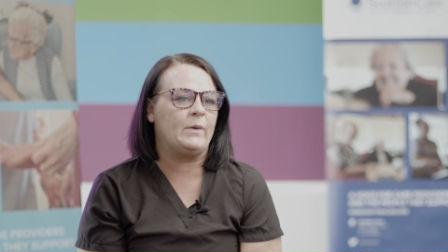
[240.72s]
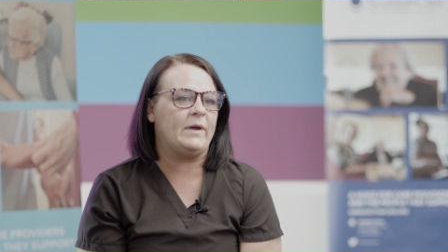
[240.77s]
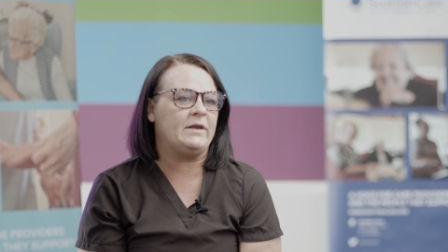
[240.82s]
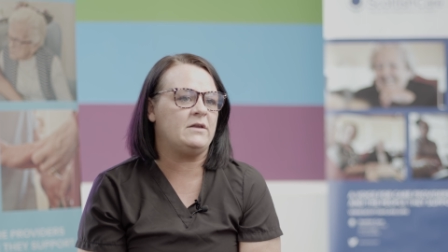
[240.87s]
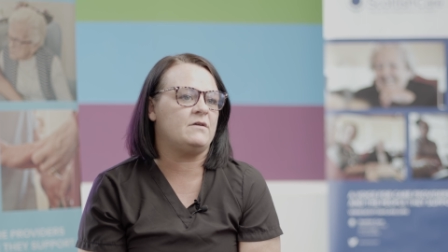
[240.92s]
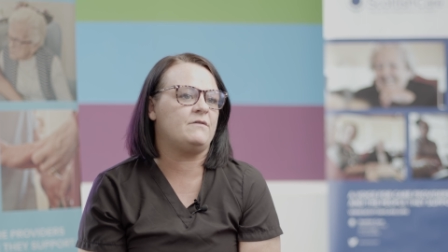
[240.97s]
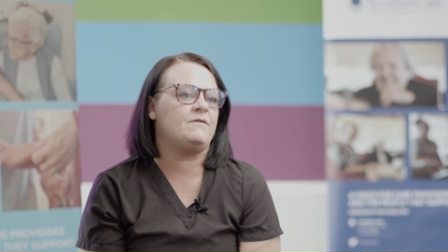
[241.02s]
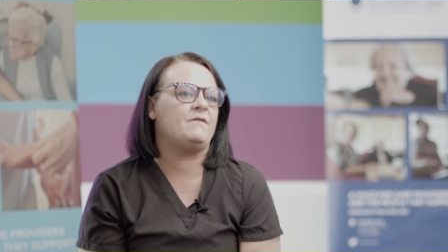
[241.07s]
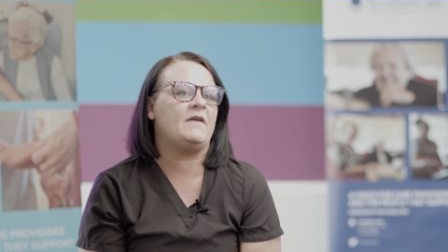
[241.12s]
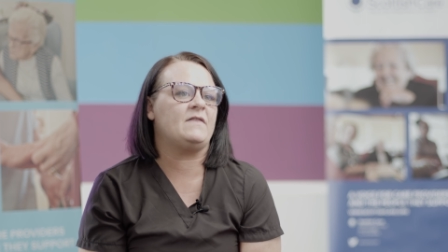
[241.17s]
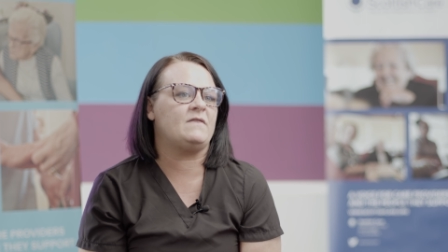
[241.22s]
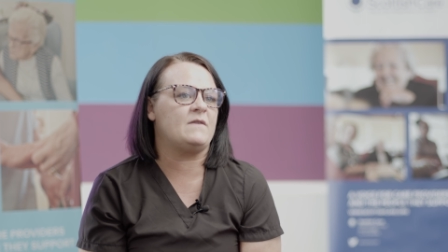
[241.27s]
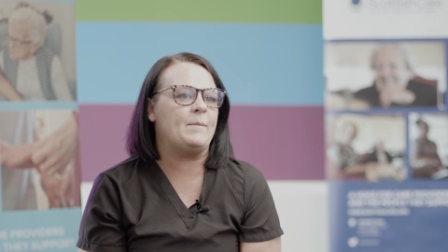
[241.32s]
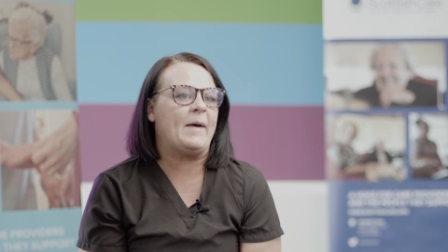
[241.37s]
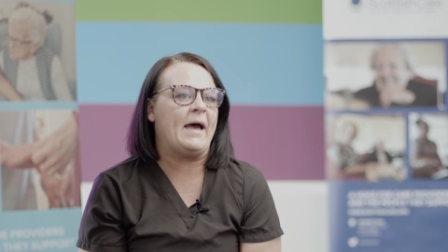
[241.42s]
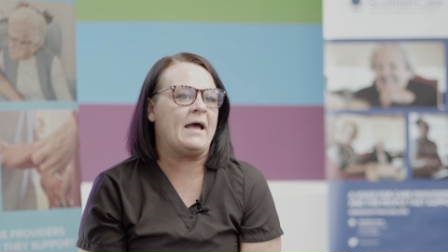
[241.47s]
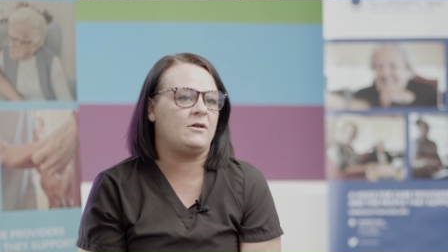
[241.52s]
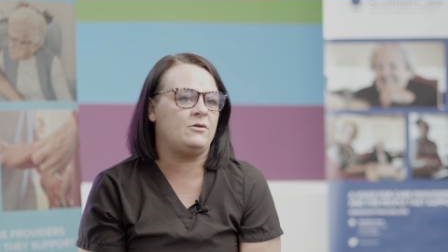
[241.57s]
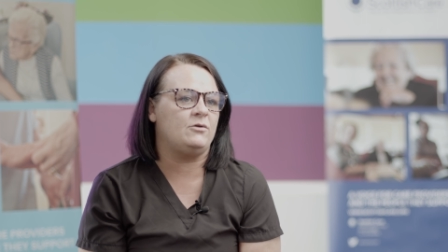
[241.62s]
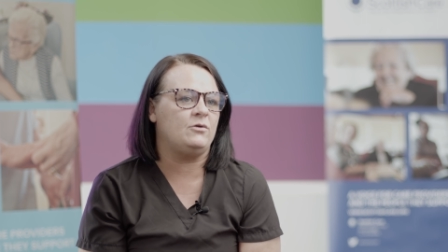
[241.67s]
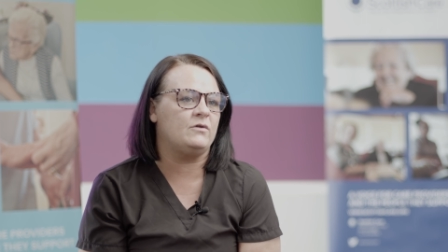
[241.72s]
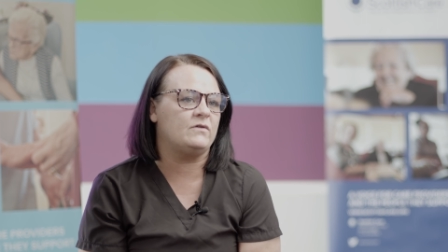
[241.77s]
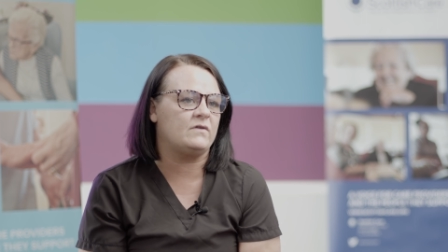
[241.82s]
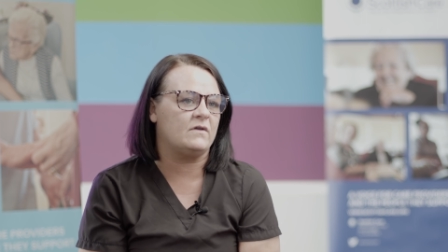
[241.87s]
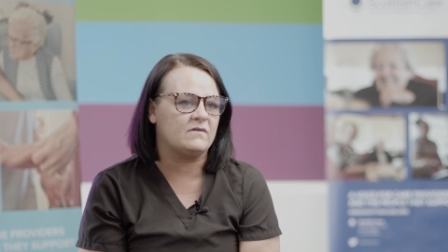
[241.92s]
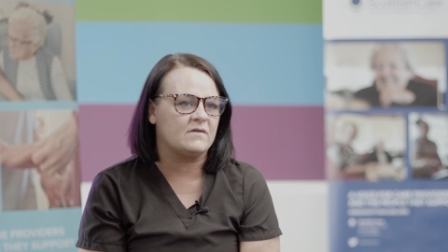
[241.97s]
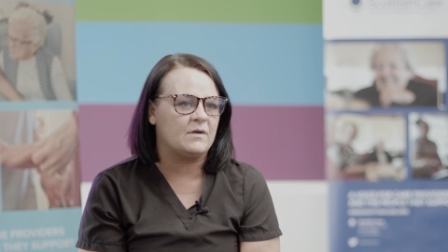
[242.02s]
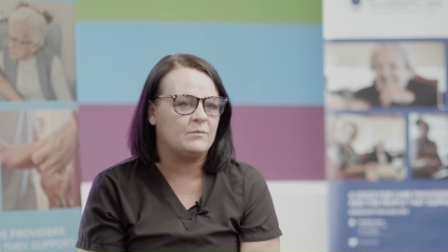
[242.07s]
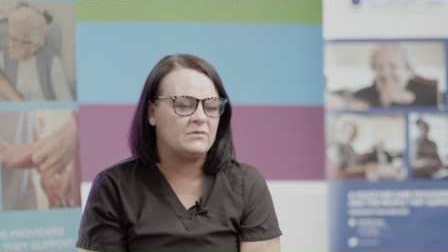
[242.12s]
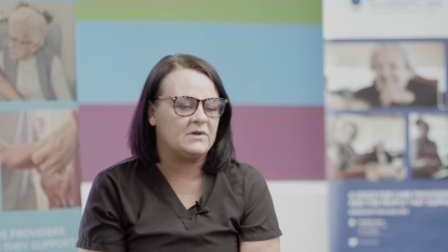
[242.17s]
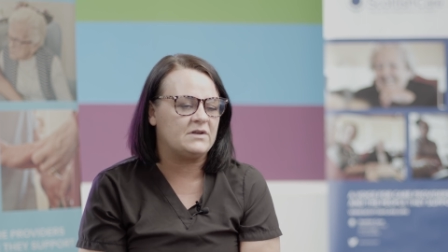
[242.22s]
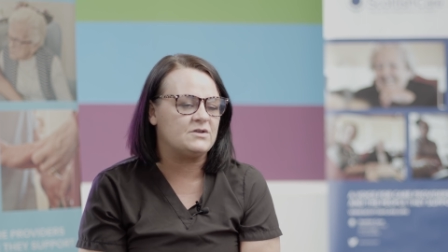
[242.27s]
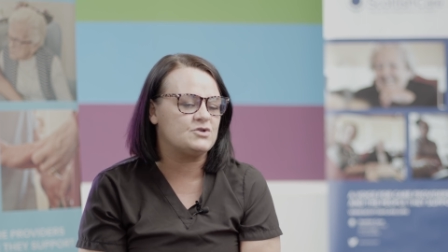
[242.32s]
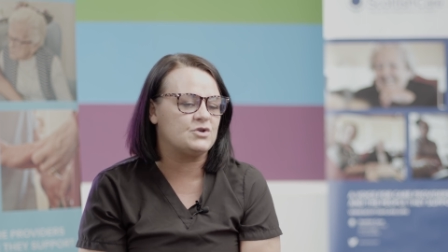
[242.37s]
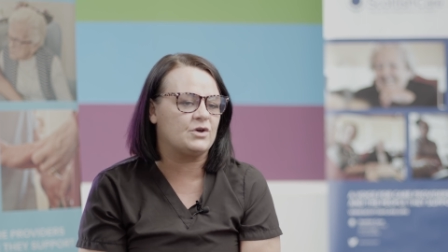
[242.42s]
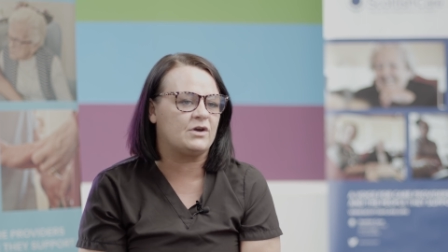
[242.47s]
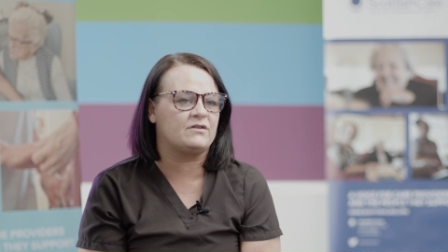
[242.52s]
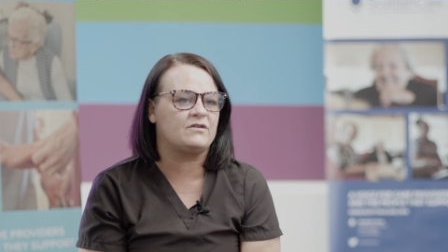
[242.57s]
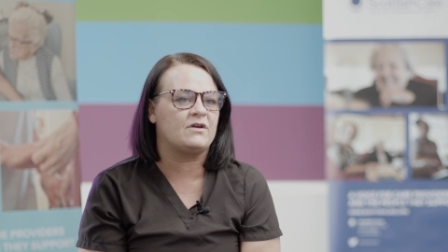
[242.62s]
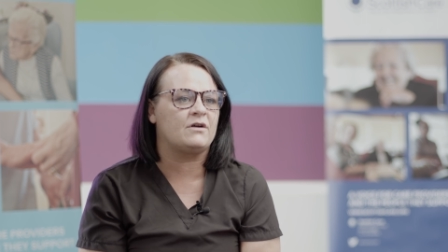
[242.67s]
when you've had the bad news that somebody's
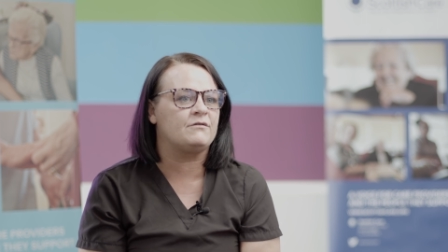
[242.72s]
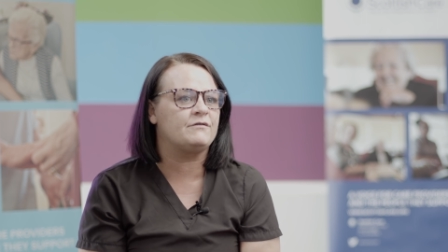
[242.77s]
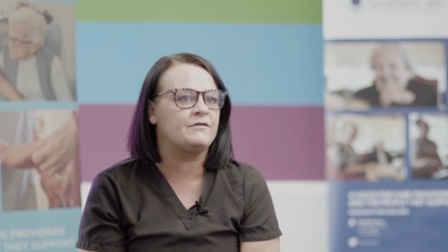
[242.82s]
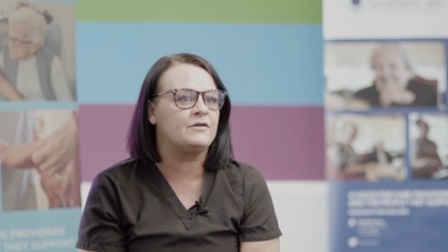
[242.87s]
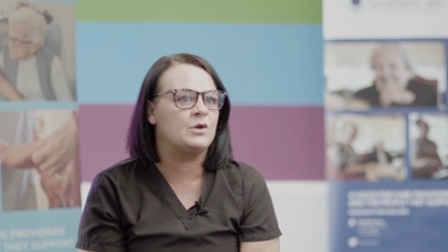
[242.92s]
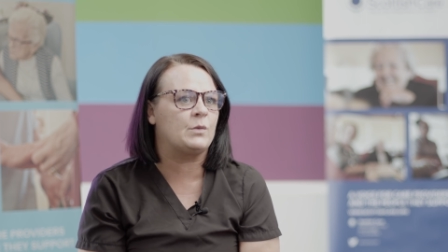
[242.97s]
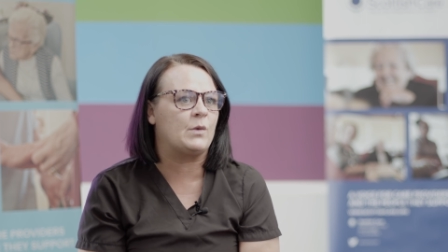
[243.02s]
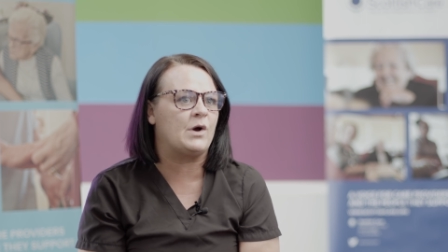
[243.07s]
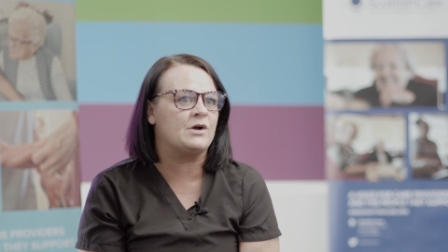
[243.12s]
took a turn for the